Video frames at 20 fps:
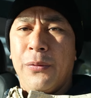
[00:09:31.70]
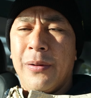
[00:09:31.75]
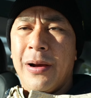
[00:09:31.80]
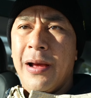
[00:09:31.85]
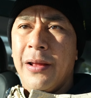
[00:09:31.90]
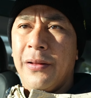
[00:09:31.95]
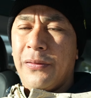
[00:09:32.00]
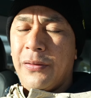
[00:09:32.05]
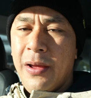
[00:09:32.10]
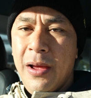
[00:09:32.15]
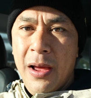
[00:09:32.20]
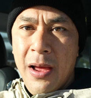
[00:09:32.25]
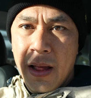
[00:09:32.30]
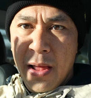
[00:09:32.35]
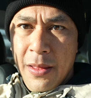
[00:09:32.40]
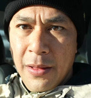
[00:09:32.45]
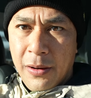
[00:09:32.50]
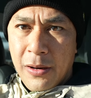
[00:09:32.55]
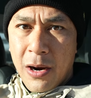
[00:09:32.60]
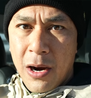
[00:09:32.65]
nights,
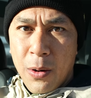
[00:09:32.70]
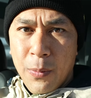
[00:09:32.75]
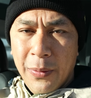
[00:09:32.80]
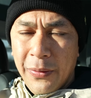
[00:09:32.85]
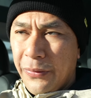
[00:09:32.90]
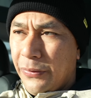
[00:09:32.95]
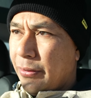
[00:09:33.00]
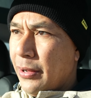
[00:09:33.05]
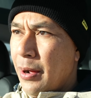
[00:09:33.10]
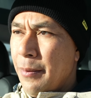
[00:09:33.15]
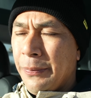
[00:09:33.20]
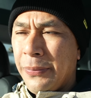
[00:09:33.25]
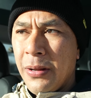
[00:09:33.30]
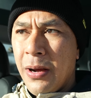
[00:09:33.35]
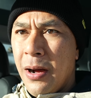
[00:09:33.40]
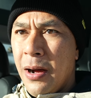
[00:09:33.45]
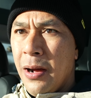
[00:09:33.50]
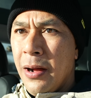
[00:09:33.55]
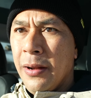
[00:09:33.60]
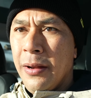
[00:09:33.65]
the car was dumped
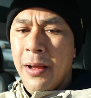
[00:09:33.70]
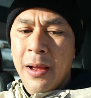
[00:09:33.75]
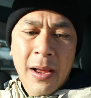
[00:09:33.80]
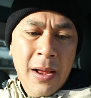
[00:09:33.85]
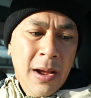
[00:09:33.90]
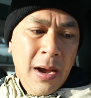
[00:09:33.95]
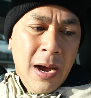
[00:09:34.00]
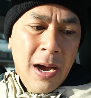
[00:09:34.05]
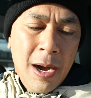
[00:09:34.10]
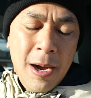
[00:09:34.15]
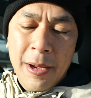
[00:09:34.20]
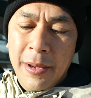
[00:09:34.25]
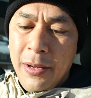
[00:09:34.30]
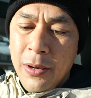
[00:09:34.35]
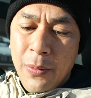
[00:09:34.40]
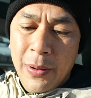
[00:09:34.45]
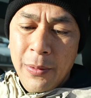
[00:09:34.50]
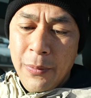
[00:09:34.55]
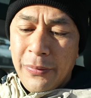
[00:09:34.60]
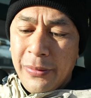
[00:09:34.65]
on,
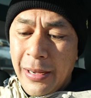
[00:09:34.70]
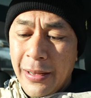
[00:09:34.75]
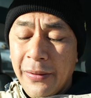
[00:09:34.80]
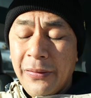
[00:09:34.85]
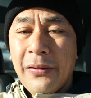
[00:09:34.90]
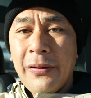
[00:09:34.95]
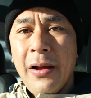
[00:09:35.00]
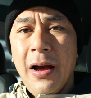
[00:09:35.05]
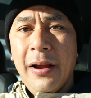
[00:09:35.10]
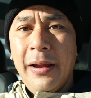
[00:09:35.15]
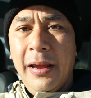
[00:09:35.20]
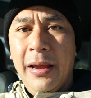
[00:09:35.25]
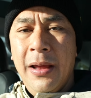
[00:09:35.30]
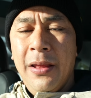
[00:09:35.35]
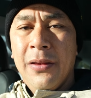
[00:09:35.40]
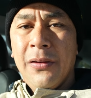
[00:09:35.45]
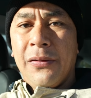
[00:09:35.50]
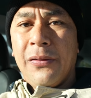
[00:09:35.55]
it was kind of stuck in the